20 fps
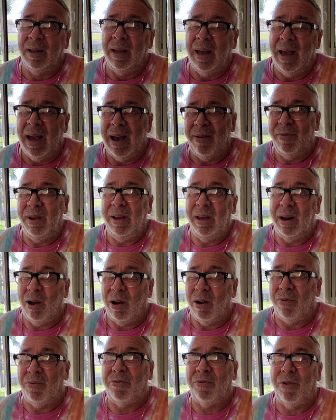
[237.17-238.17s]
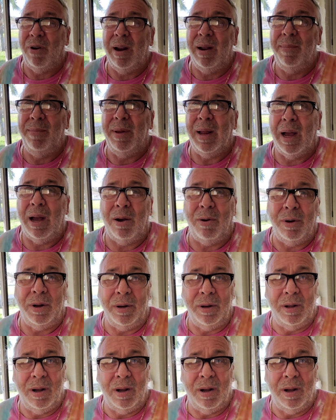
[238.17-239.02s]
having it all framed out and